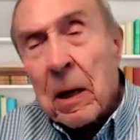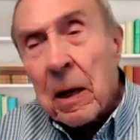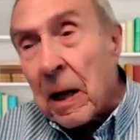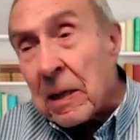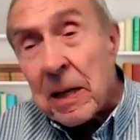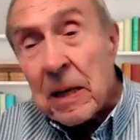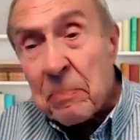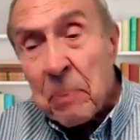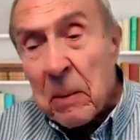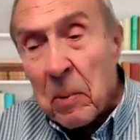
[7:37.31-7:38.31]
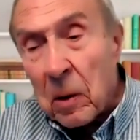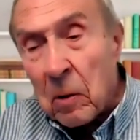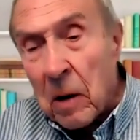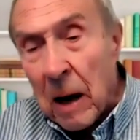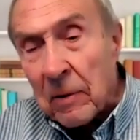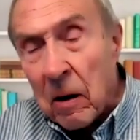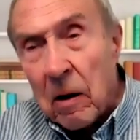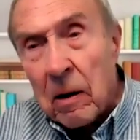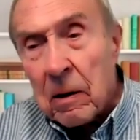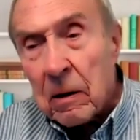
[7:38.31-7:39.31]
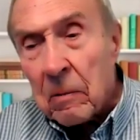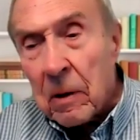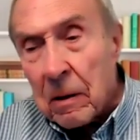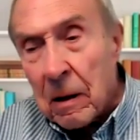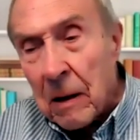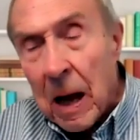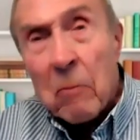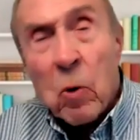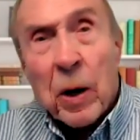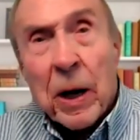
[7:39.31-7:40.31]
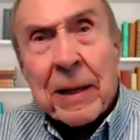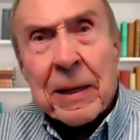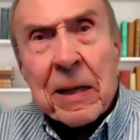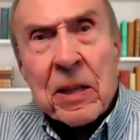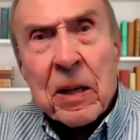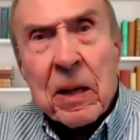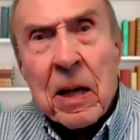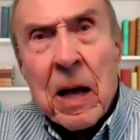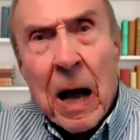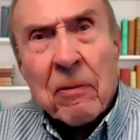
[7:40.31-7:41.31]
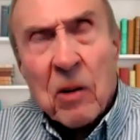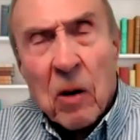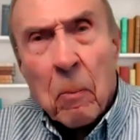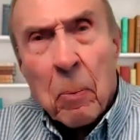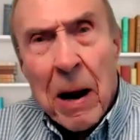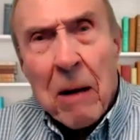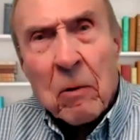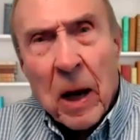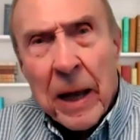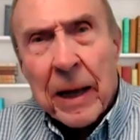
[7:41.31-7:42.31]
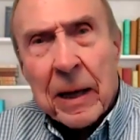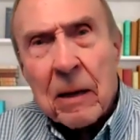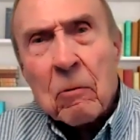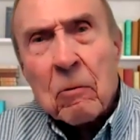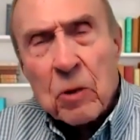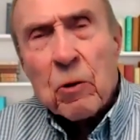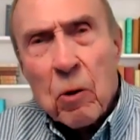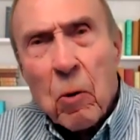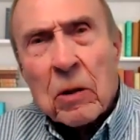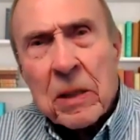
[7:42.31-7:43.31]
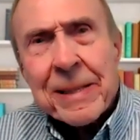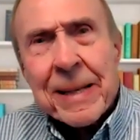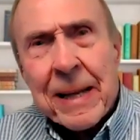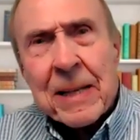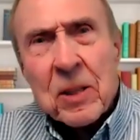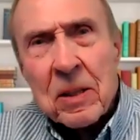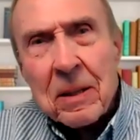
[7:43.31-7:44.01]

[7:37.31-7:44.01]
And I say to people, look, I'm 1/8 Indian. I've got a brown leg. Do you want to see it?